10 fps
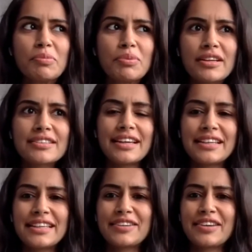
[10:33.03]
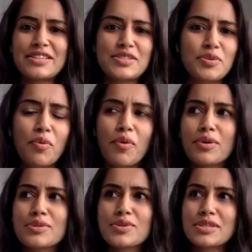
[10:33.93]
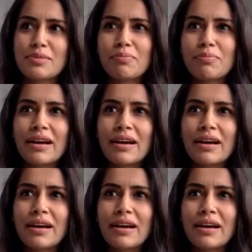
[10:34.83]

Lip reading: people are designing restaurants or some